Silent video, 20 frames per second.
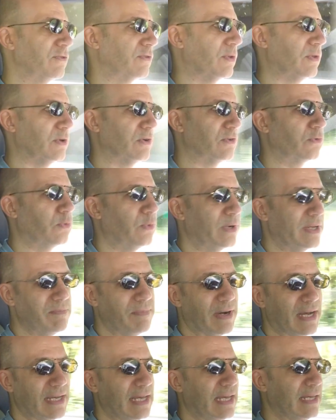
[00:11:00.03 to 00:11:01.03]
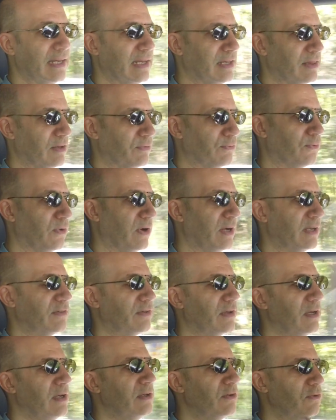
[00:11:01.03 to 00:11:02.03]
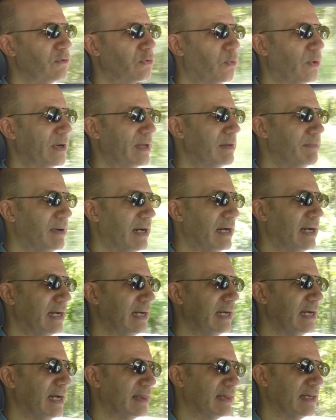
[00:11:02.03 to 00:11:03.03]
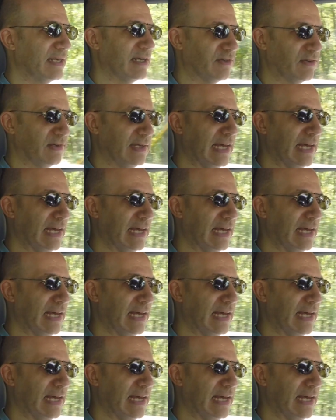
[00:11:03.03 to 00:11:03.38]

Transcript: so they're 20 by 8 in the front, 20 by, I think it's